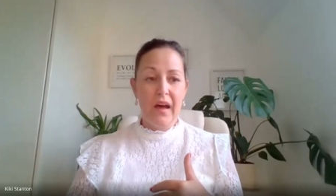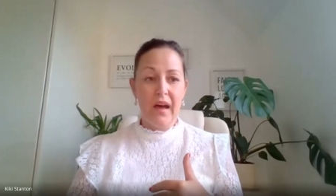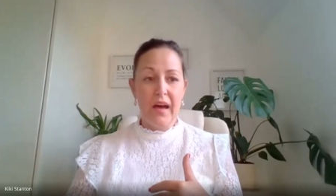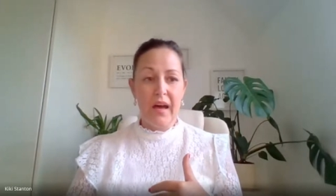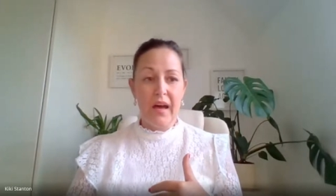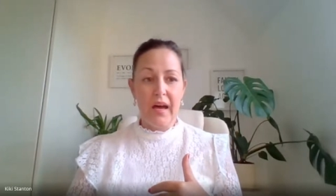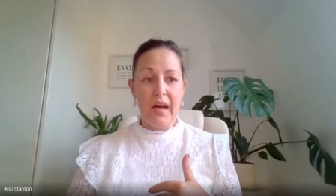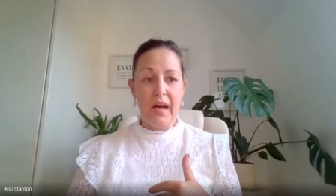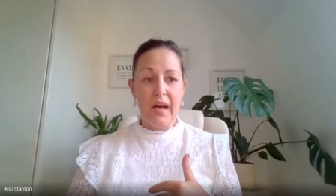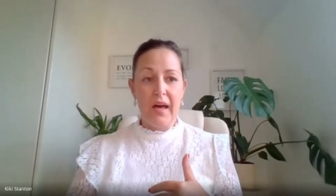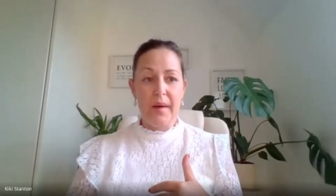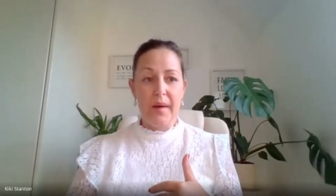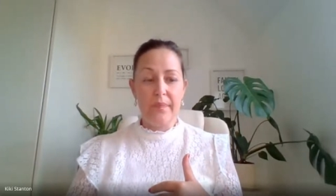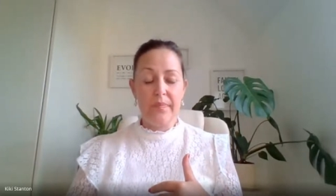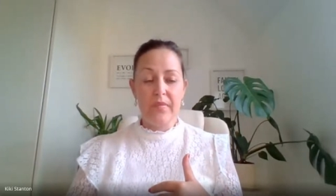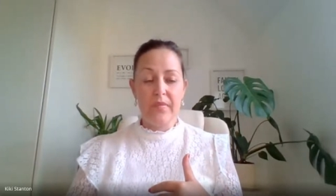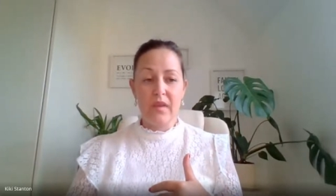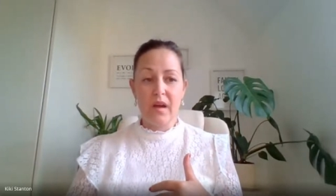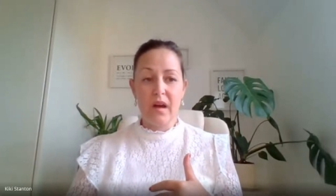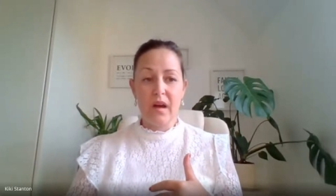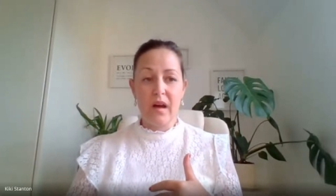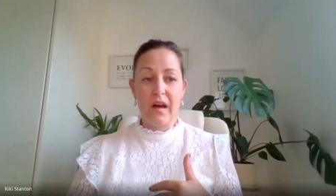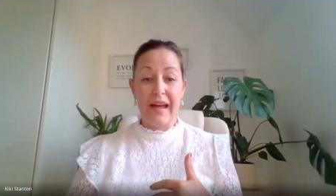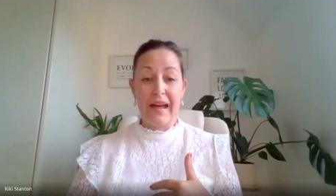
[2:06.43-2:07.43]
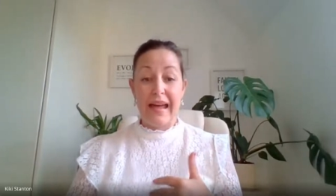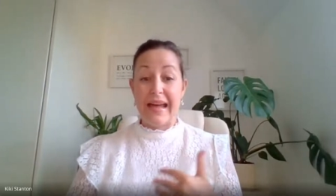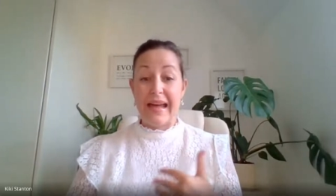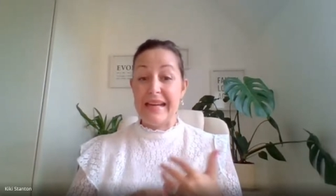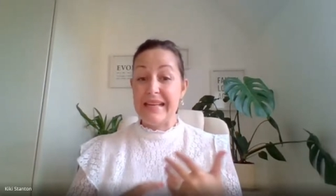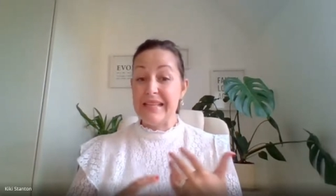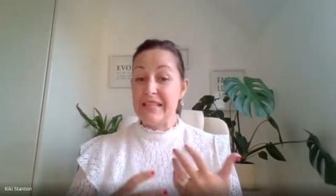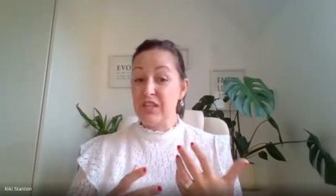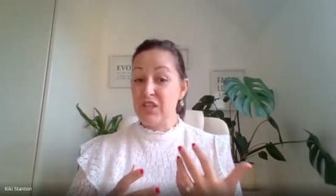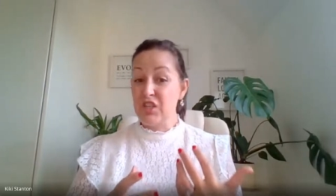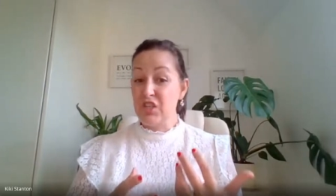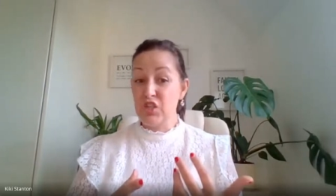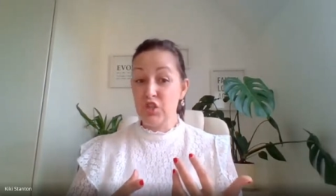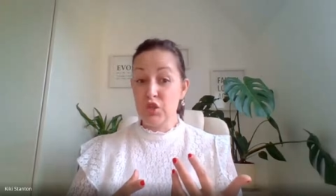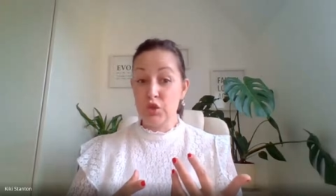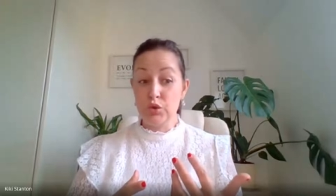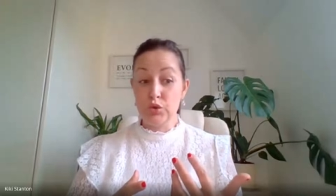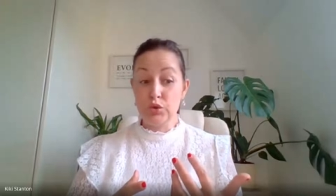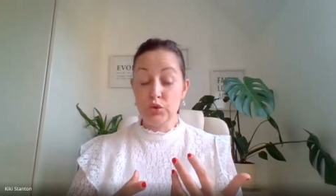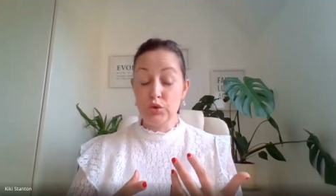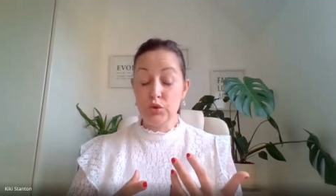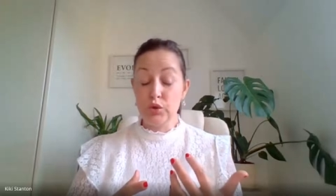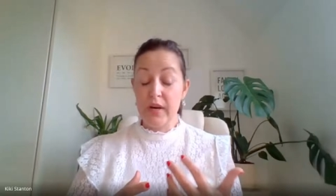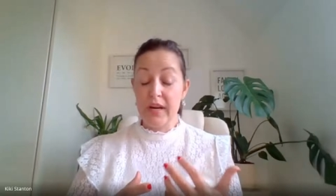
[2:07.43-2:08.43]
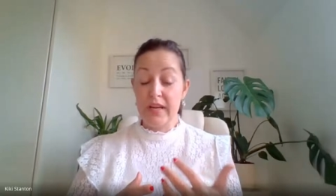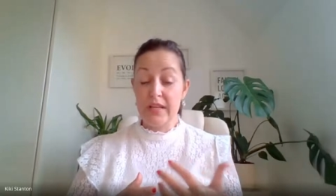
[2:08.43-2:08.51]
Um, I hated school.